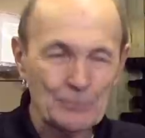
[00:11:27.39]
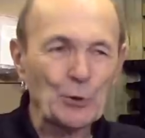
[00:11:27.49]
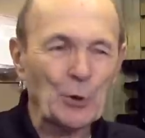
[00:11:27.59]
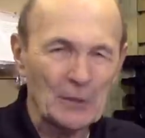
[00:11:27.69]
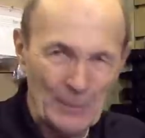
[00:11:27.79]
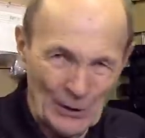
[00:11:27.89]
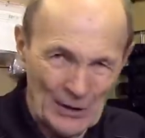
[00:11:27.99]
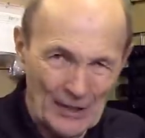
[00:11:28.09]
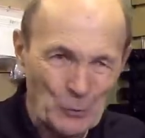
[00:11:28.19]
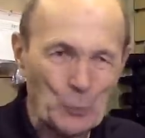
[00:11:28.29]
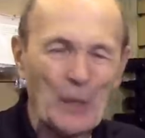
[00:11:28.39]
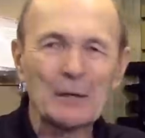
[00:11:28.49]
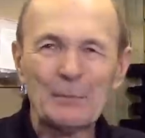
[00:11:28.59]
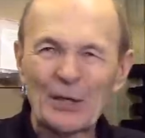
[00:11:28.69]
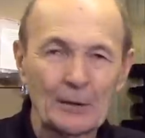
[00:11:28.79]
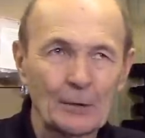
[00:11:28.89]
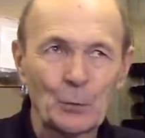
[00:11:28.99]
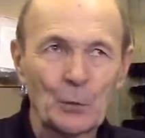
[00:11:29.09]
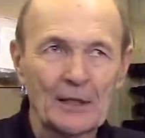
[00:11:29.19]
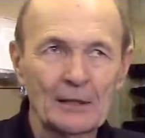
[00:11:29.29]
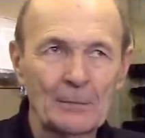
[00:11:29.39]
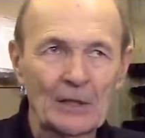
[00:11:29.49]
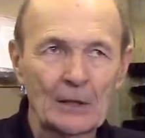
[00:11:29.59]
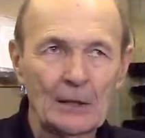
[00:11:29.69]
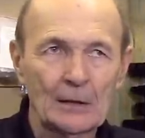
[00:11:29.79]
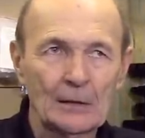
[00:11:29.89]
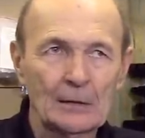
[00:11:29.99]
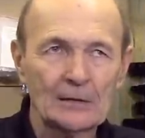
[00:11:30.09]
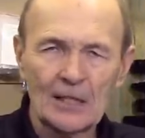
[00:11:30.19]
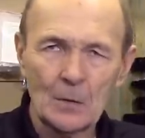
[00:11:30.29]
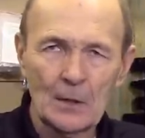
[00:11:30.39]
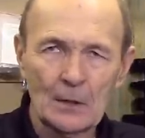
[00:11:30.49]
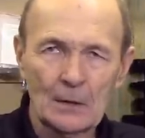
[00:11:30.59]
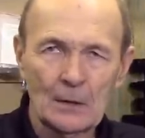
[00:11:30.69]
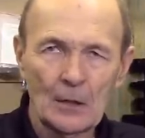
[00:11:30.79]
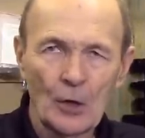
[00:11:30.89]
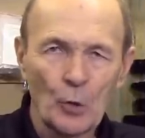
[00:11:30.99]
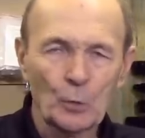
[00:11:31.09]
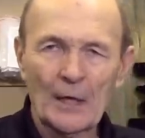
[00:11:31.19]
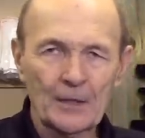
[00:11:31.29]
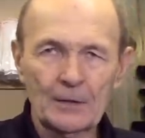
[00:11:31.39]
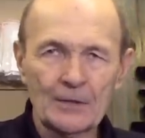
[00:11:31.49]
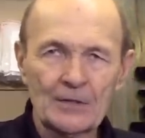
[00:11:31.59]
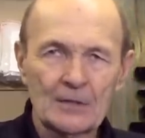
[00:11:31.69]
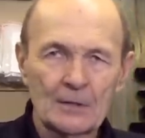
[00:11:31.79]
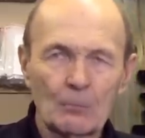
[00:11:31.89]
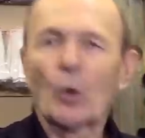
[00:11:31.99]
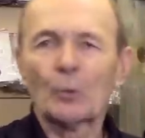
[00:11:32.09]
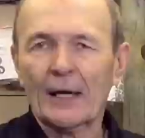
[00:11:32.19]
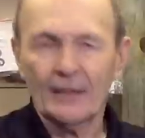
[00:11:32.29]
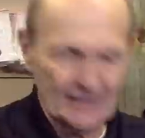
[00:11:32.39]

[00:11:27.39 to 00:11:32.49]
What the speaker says: durability, ruggedability, is that a word? Ruggedness, more rugged,